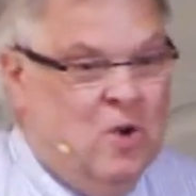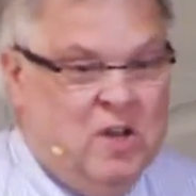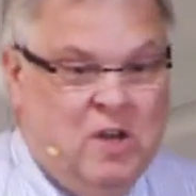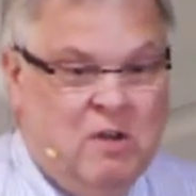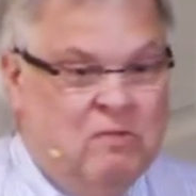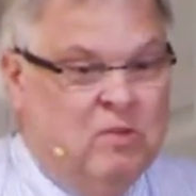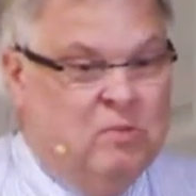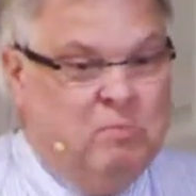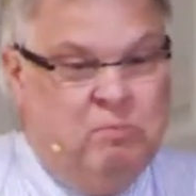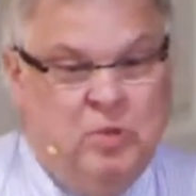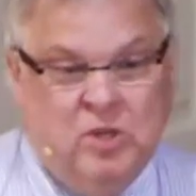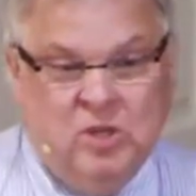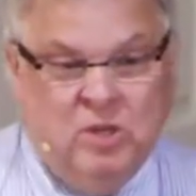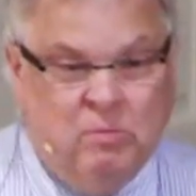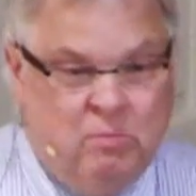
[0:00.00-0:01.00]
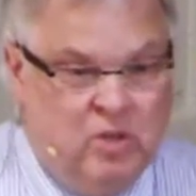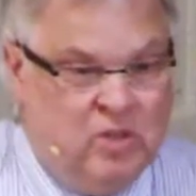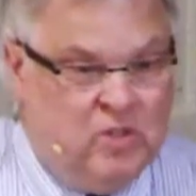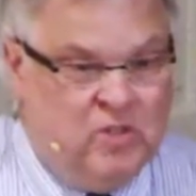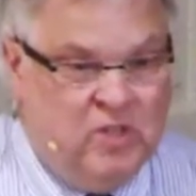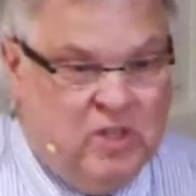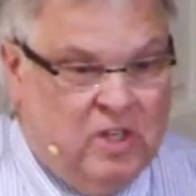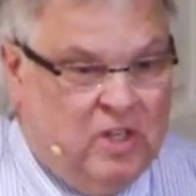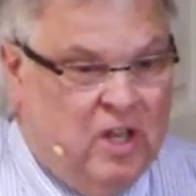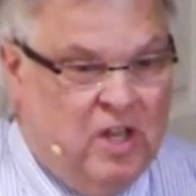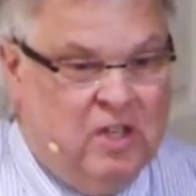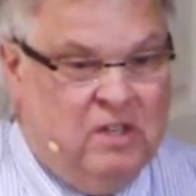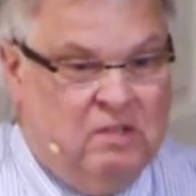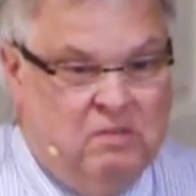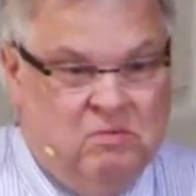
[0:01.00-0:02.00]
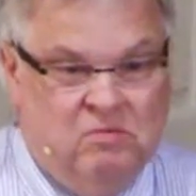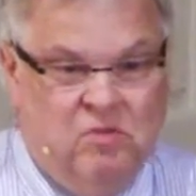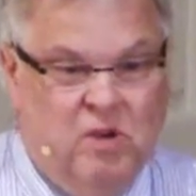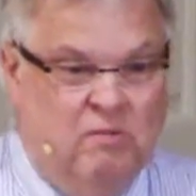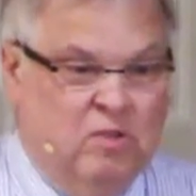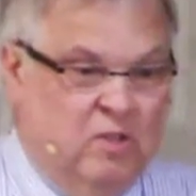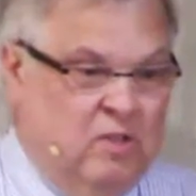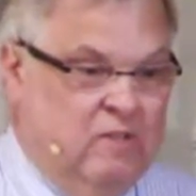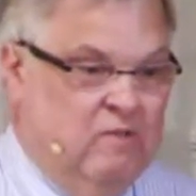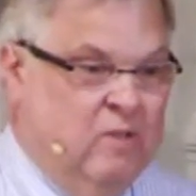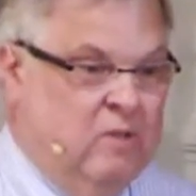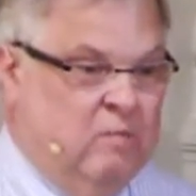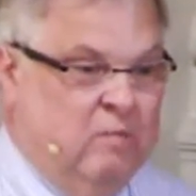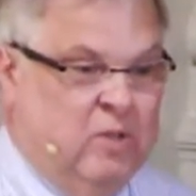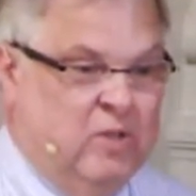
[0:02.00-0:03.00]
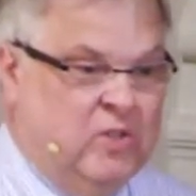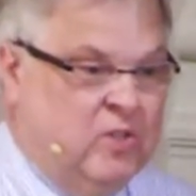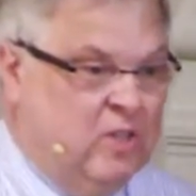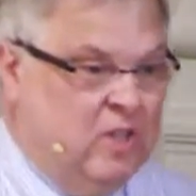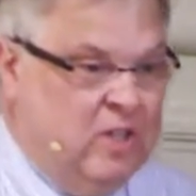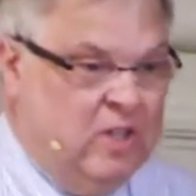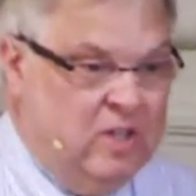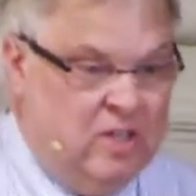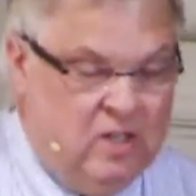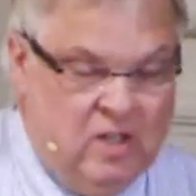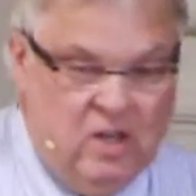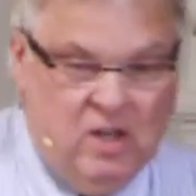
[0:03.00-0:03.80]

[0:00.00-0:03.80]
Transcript: I'd never been in a big city. I'd never lived in a big city and